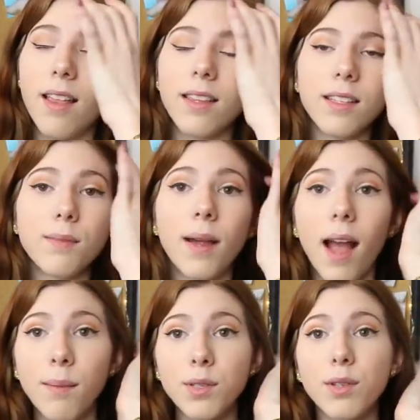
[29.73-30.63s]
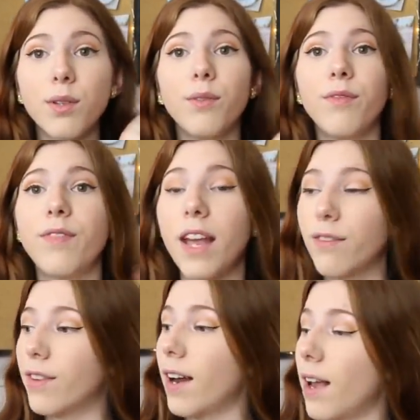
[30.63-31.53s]
This is my absolute
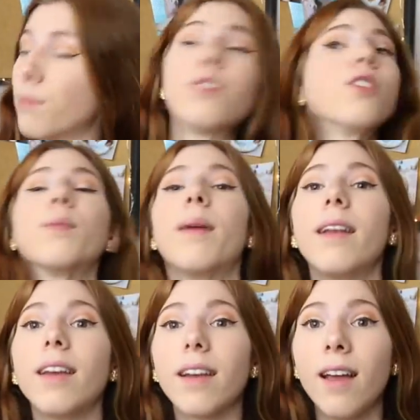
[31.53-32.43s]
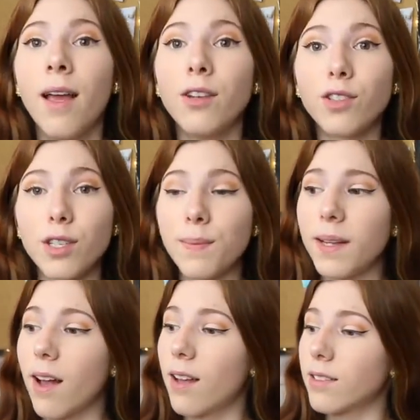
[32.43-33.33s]
favorite hamster bedding just
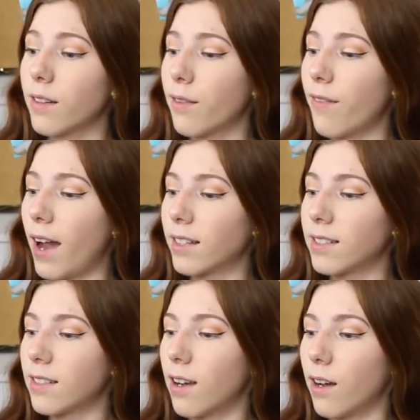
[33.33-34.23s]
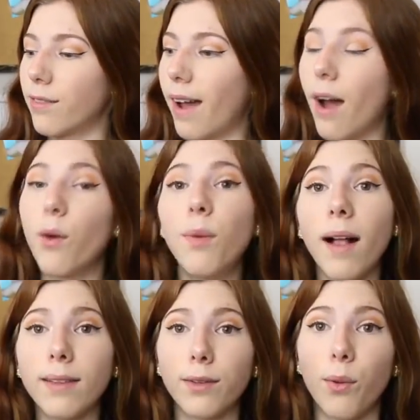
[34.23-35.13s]
because of the fact of how
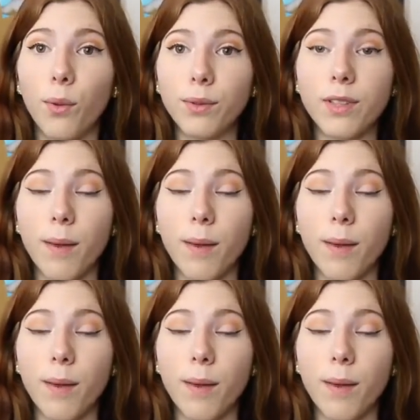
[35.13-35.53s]
well it holds